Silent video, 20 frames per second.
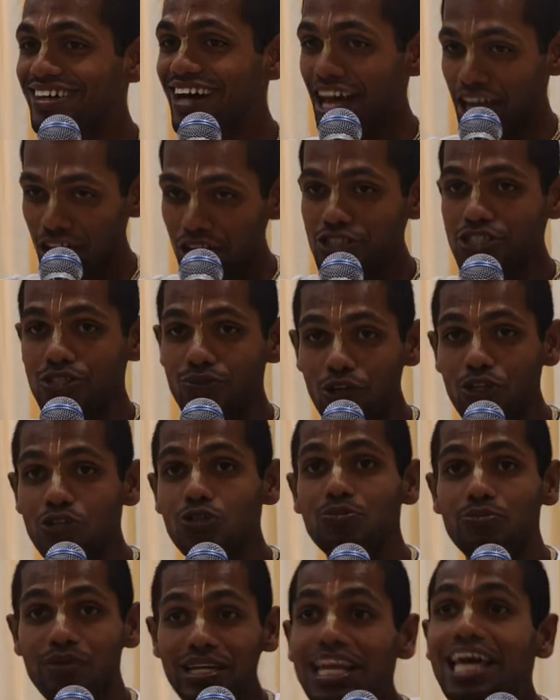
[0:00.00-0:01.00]
I also want
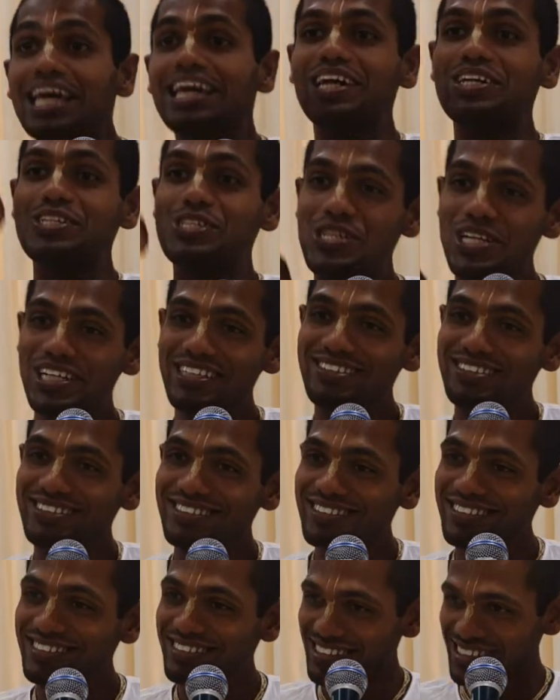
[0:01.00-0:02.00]
to be like Arjuna.
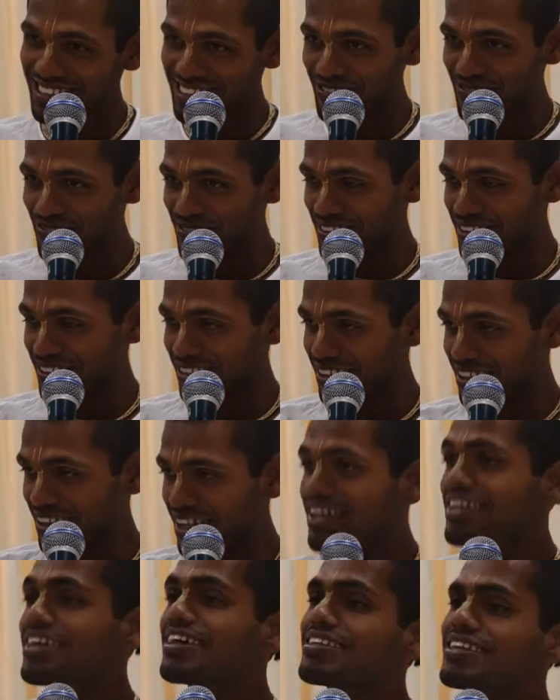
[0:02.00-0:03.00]

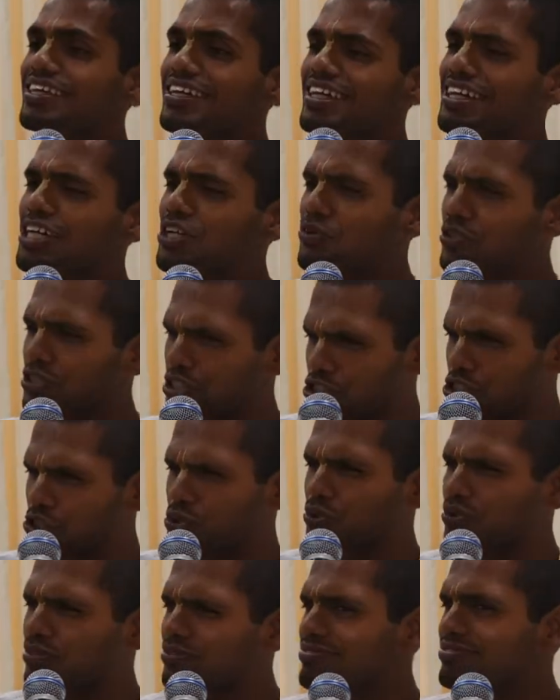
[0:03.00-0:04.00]
Any other great devotees
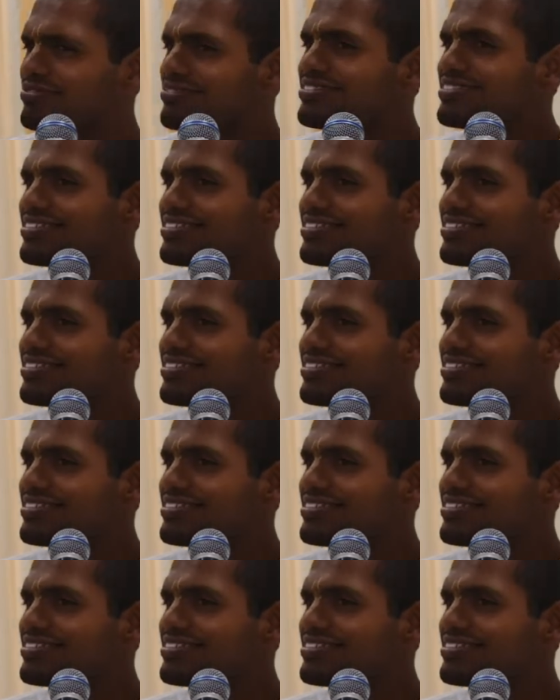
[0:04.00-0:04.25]
you know?